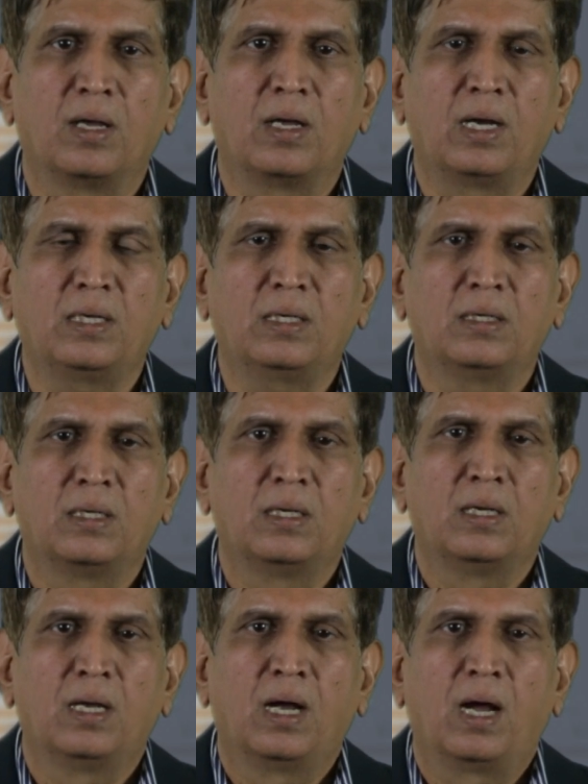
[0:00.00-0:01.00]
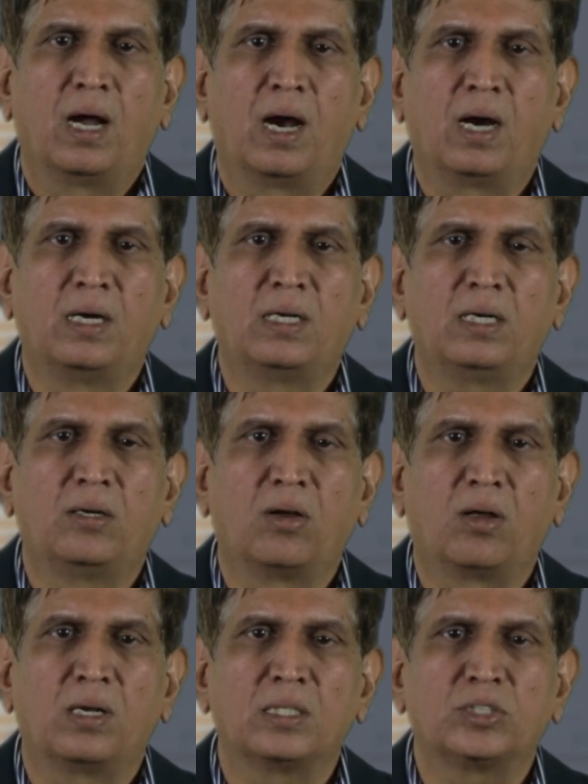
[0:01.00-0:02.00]
at
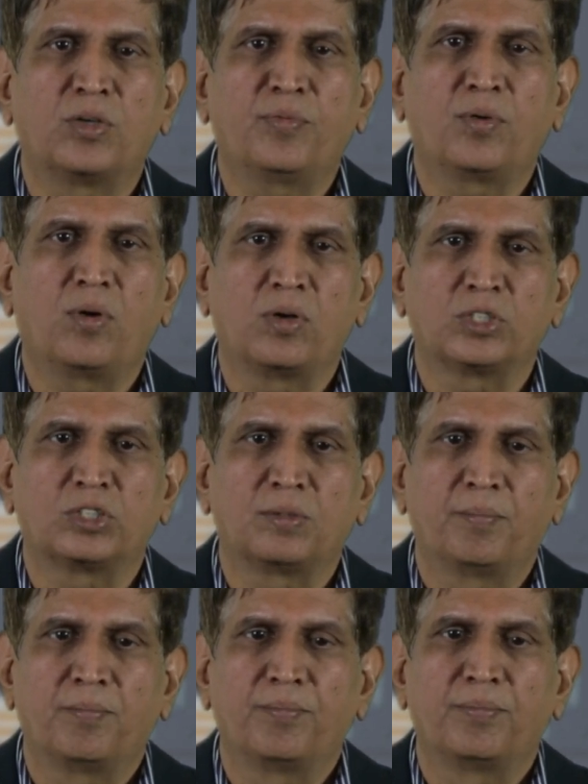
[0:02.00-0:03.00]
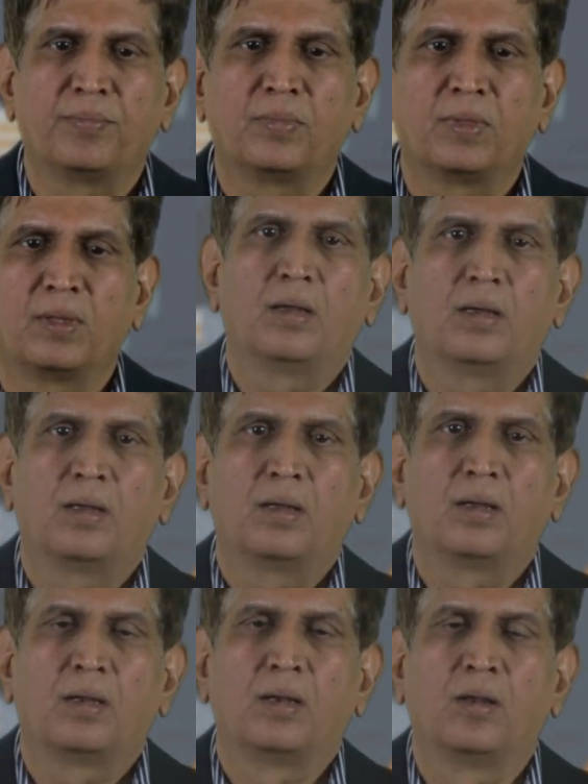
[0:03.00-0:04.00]
$100 of cost.
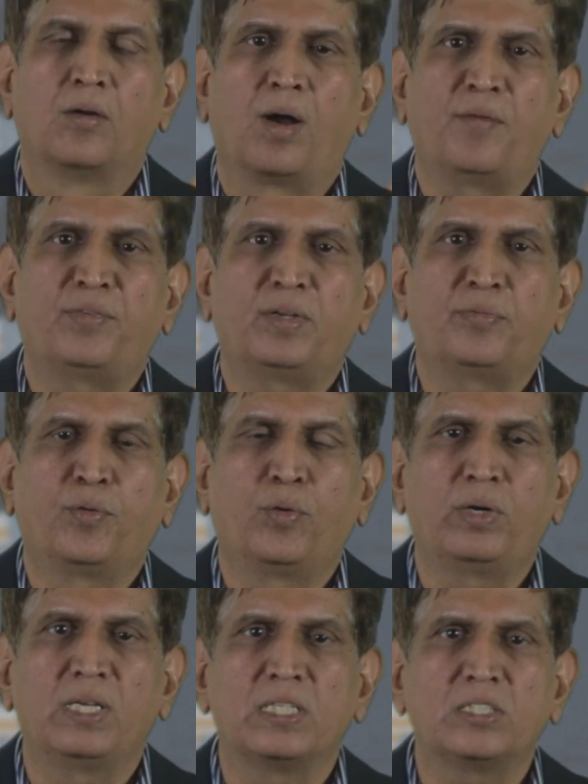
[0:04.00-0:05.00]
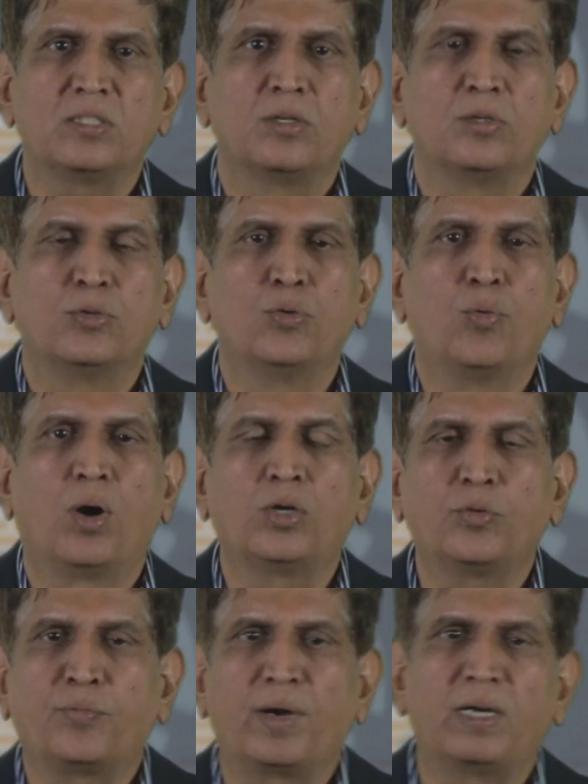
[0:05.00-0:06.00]
Now after 4 days you want
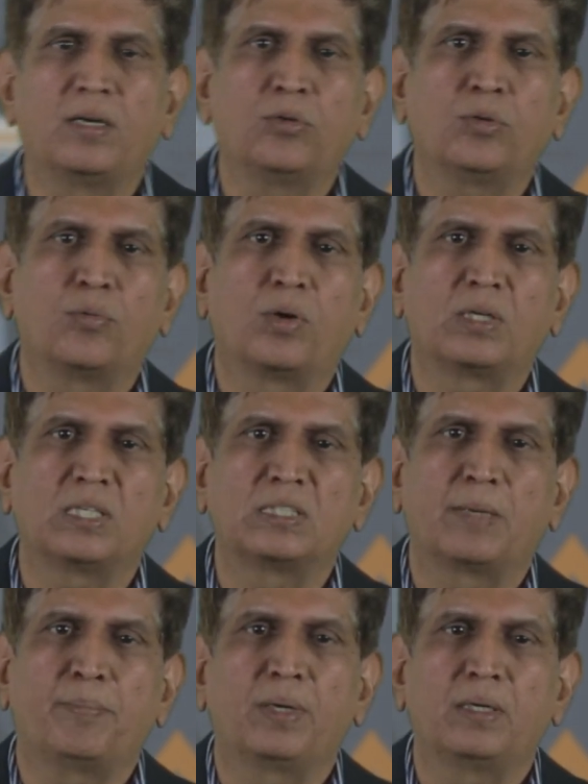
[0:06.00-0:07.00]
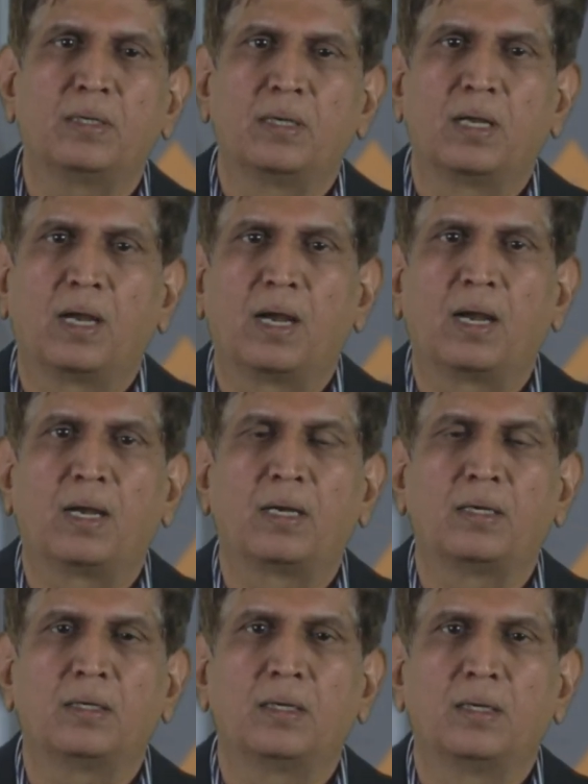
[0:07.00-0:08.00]
to find out what has happened
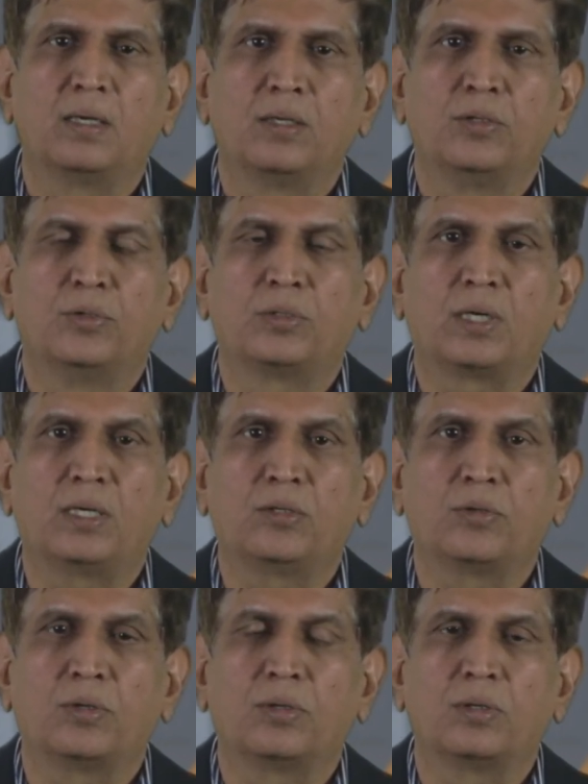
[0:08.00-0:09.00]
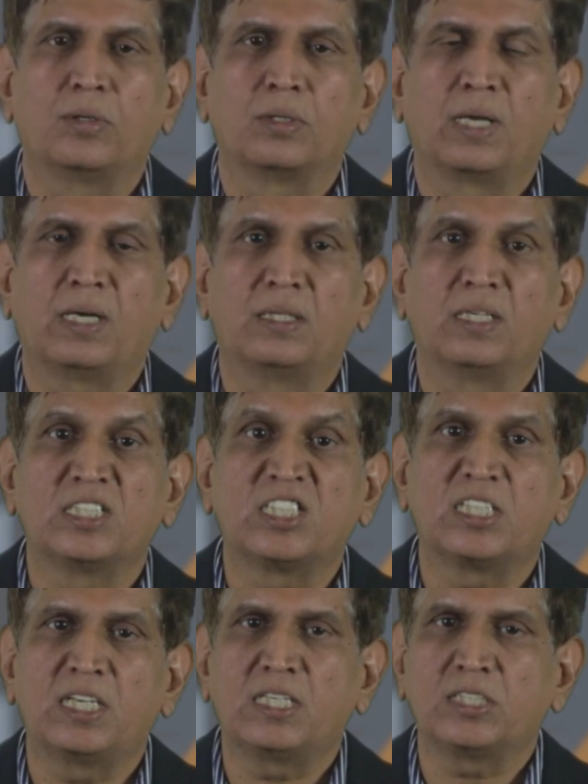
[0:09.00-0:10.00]
and you try to get the
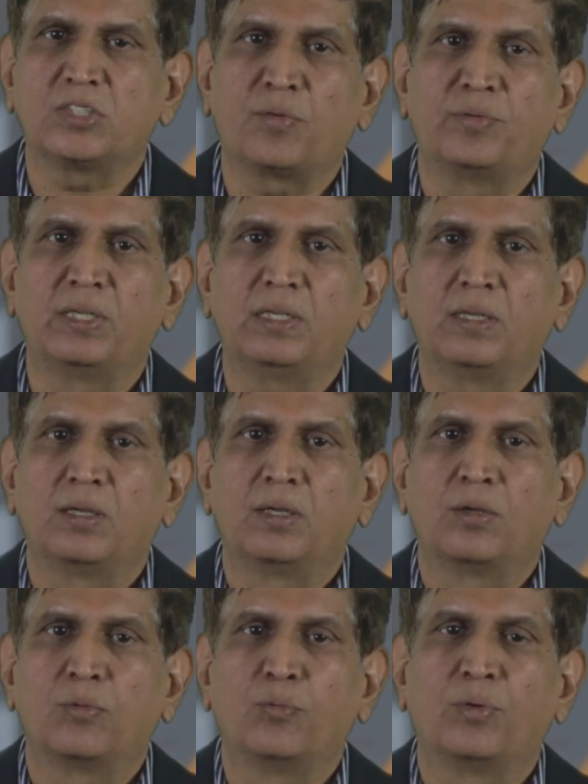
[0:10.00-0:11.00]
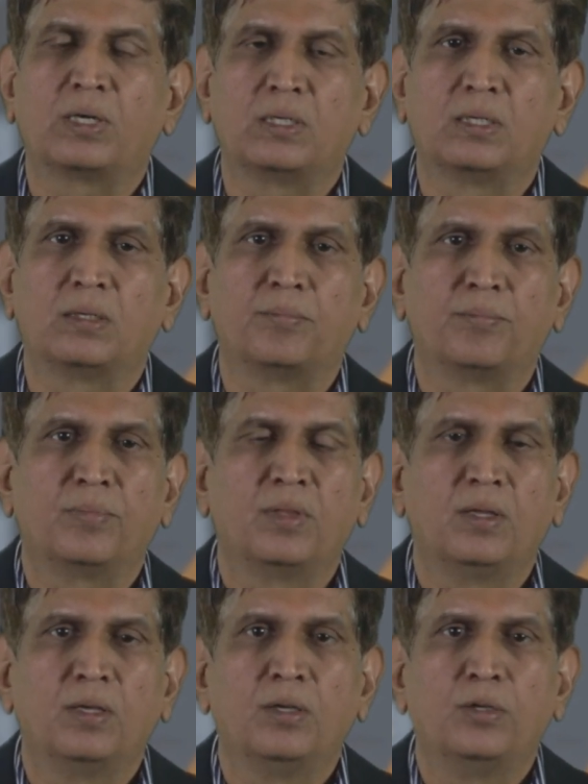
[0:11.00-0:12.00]
status of the work done.
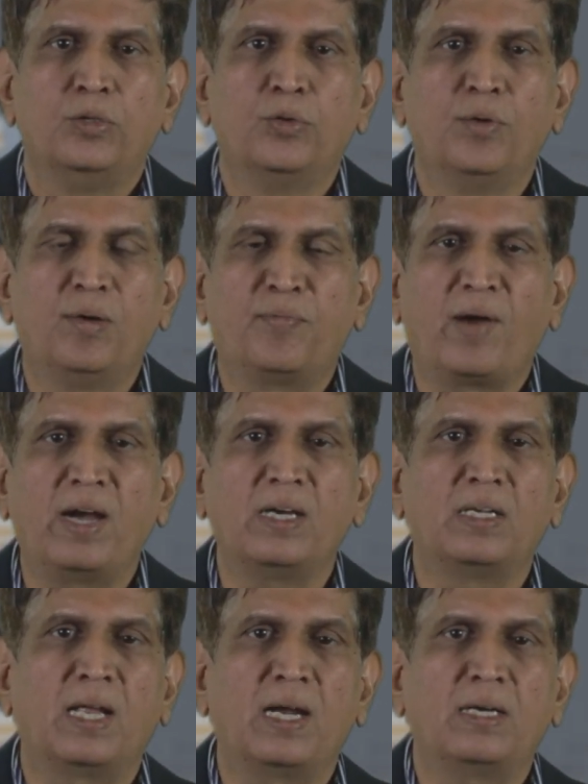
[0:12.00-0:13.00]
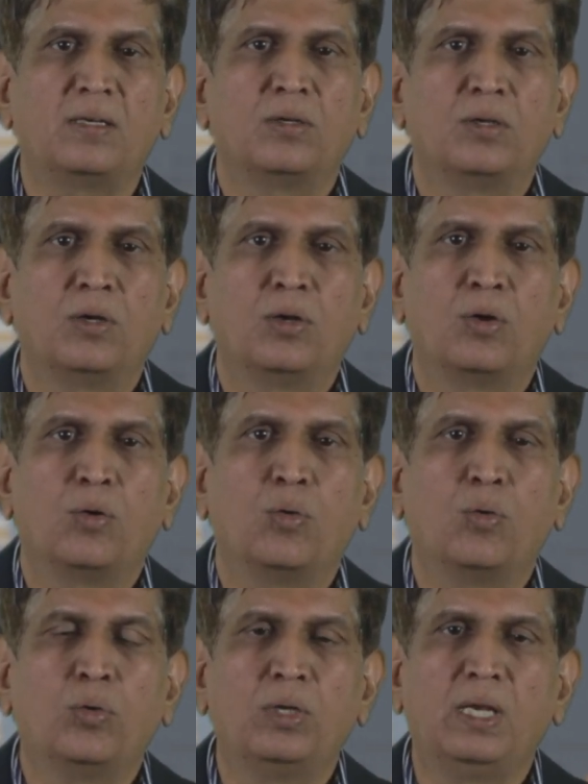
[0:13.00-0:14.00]
You will find that
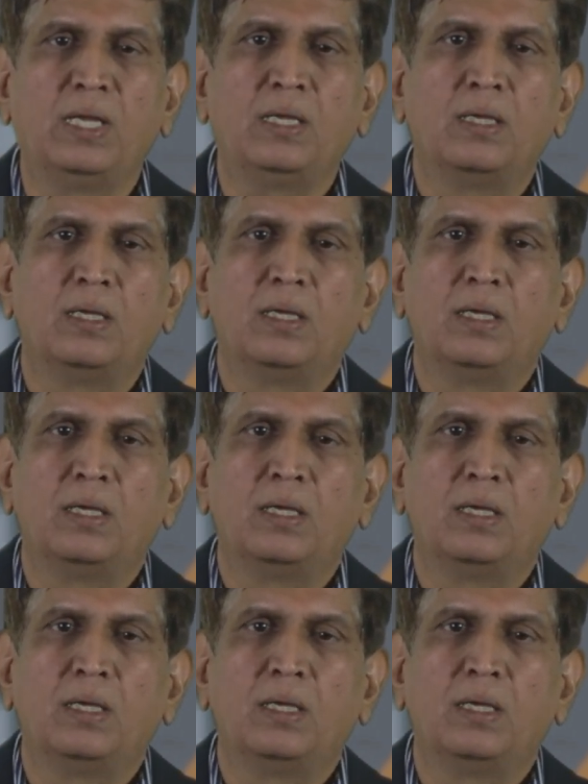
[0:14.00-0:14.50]
only